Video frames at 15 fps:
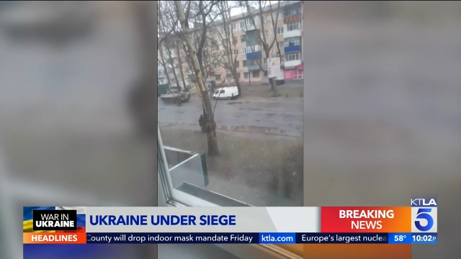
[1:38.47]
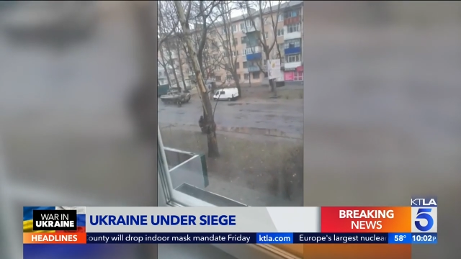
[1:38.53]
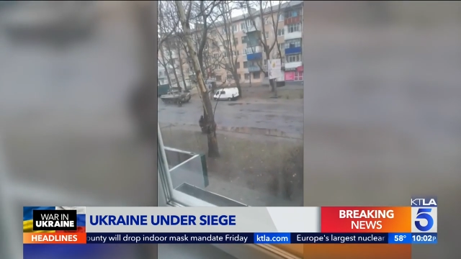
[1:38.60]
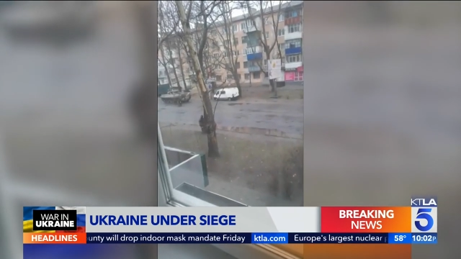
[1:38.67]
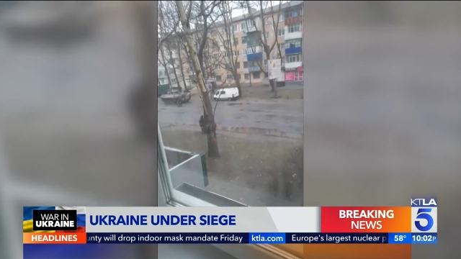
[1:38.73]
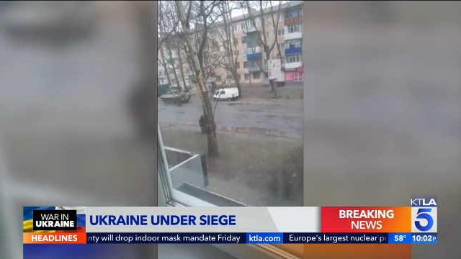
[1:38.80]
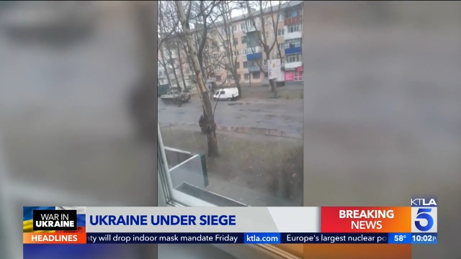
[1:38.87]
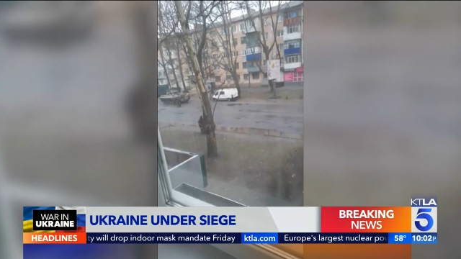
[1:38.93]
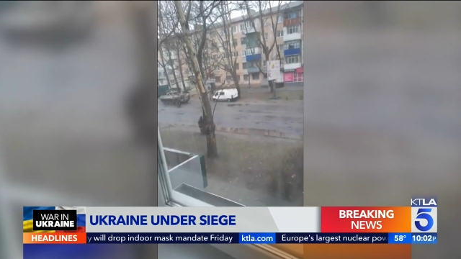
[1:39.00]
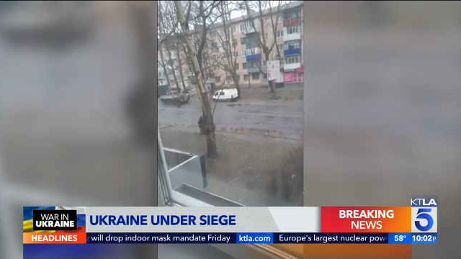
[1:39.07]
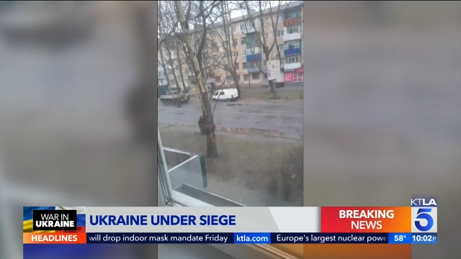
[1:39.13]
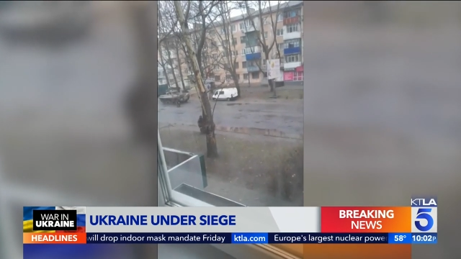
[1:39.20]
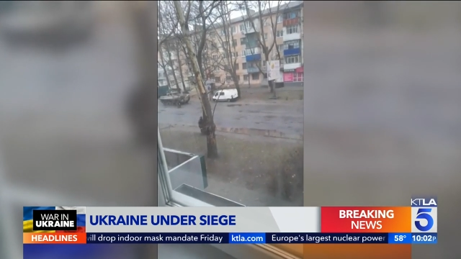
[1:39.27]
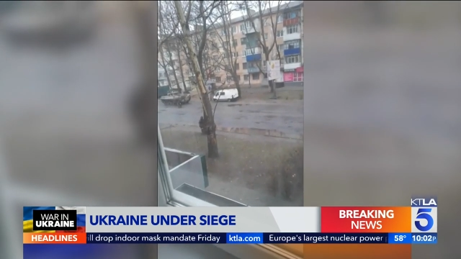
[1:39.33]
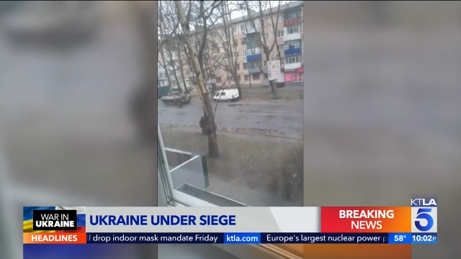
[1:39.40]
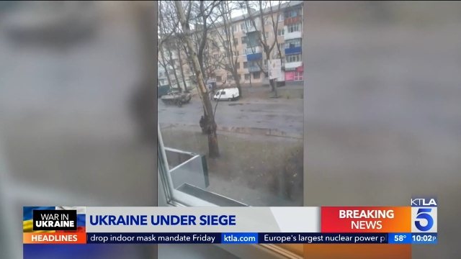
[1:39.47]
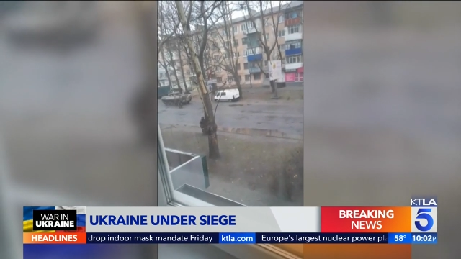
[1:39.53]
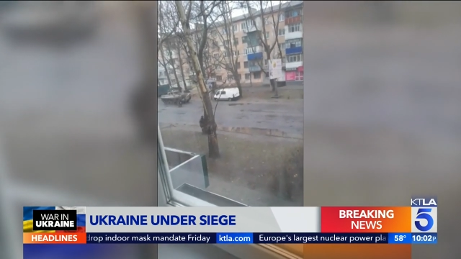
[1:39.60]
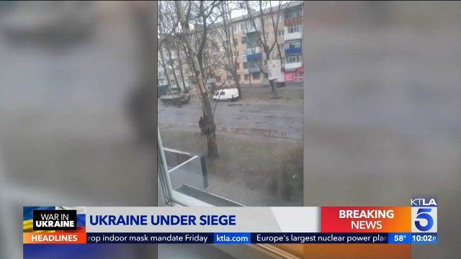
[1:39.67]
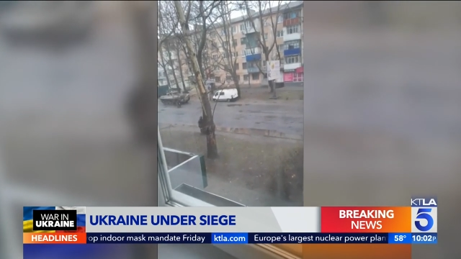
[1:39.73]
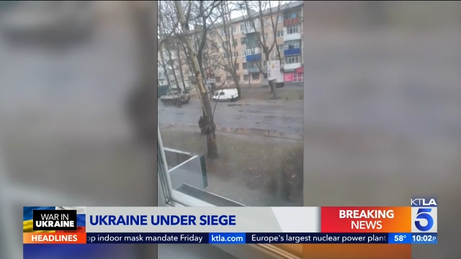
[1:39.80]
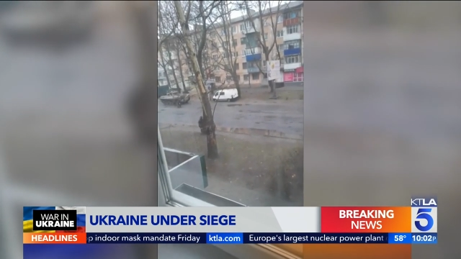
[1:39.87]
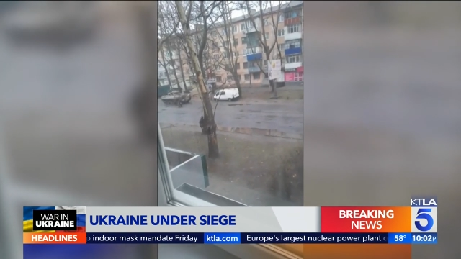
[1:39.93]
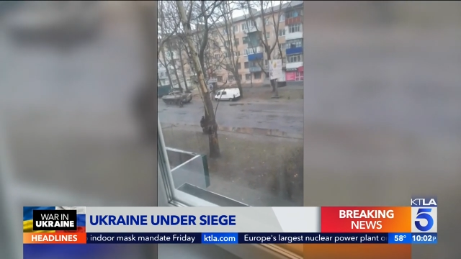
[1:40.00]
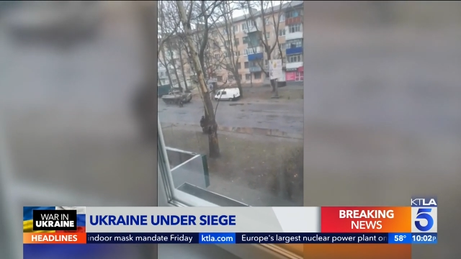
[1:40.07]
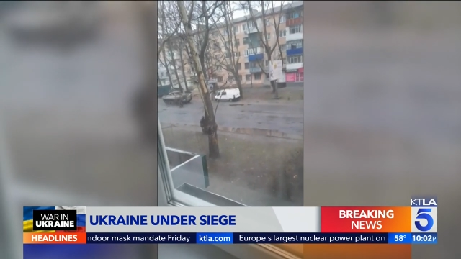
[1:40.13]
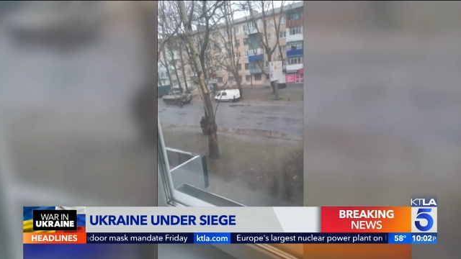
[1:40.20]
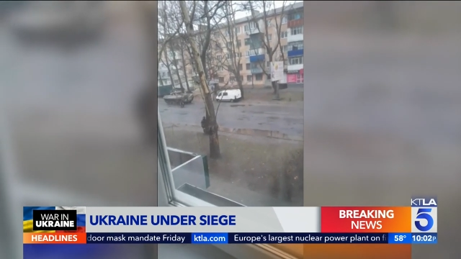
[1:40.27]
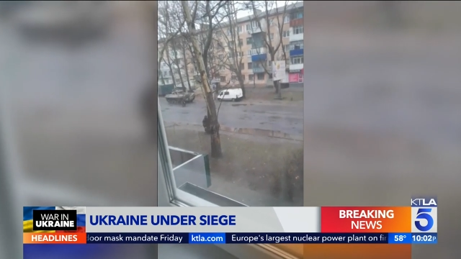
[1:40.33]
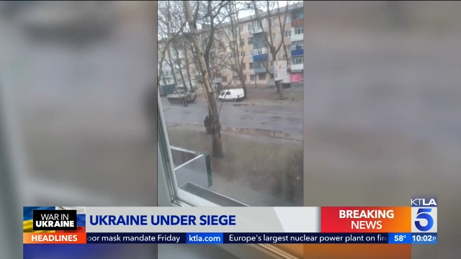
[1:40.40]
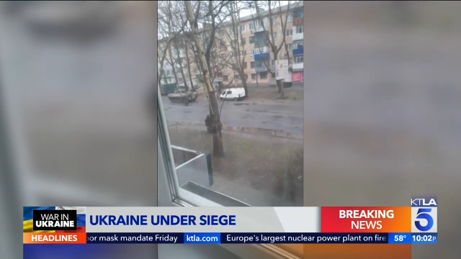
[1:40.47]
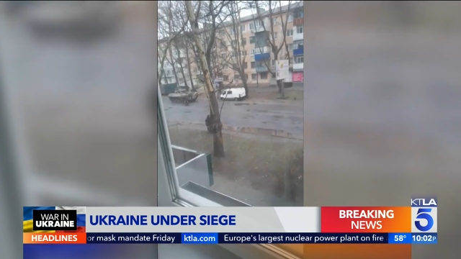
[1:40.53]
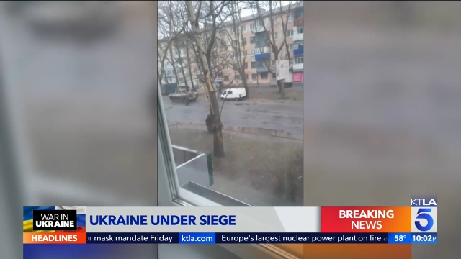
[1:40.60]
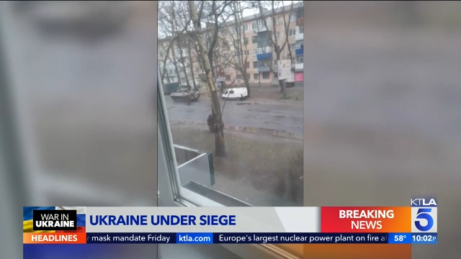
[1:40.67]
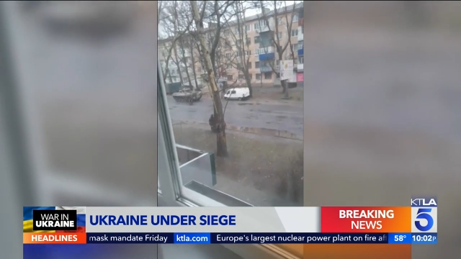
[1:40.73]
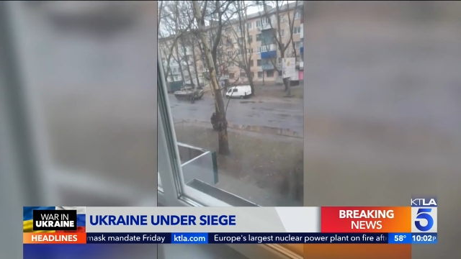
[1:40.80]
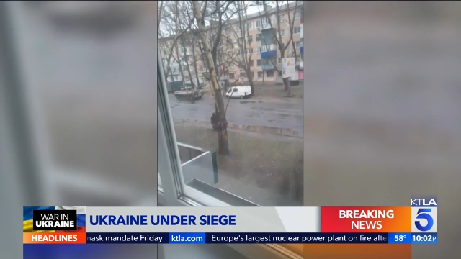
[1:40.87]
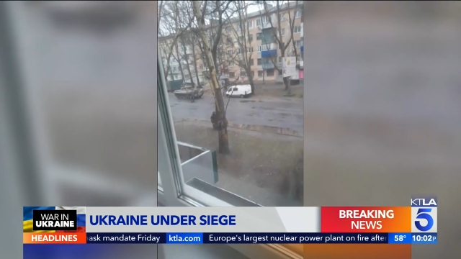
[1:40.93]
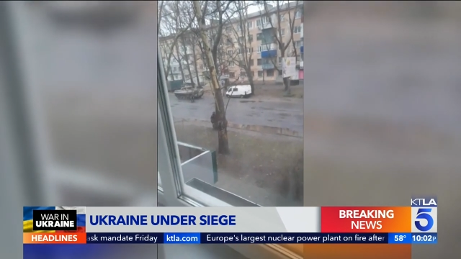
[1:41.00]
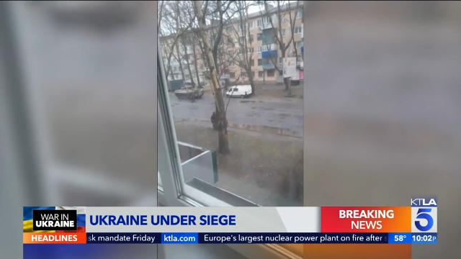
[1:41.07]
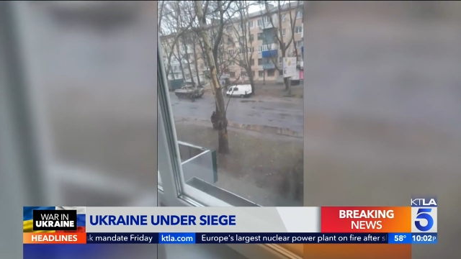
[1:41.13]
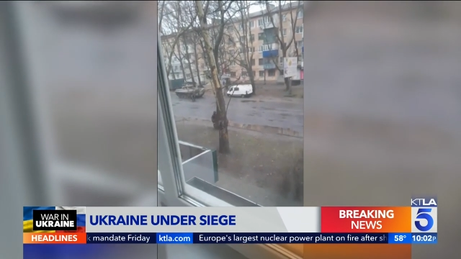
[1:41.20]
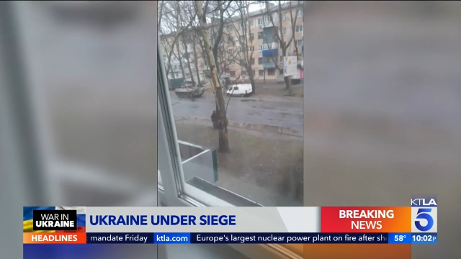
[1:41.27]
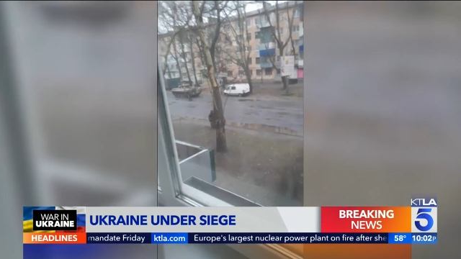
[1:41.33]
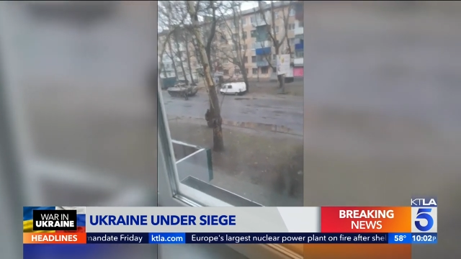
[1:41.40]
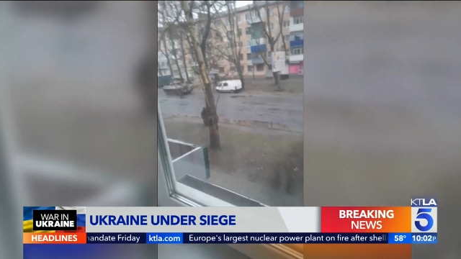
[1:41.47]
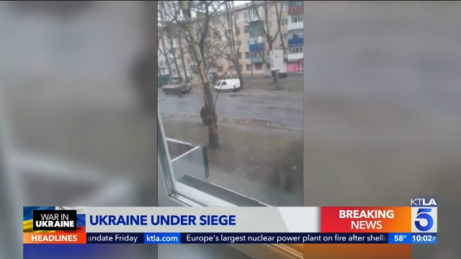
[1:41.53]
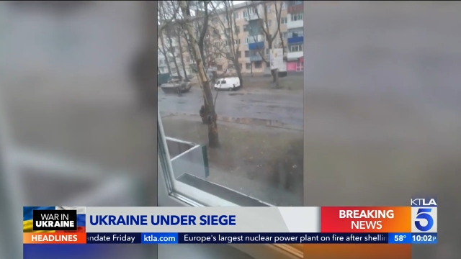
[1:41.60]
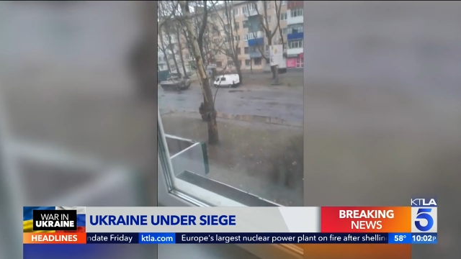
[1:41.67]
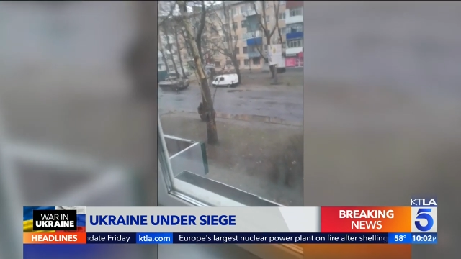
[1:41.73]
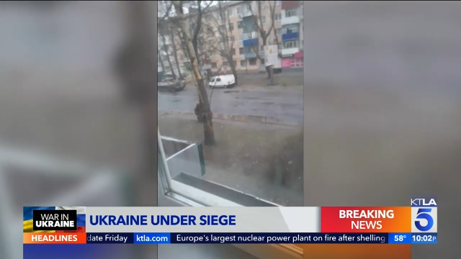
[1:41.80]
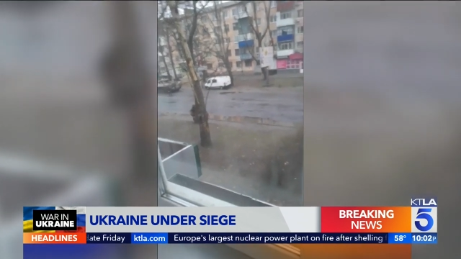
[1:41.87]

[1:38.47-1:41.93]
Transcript: No face is visible, so there are no lips to read.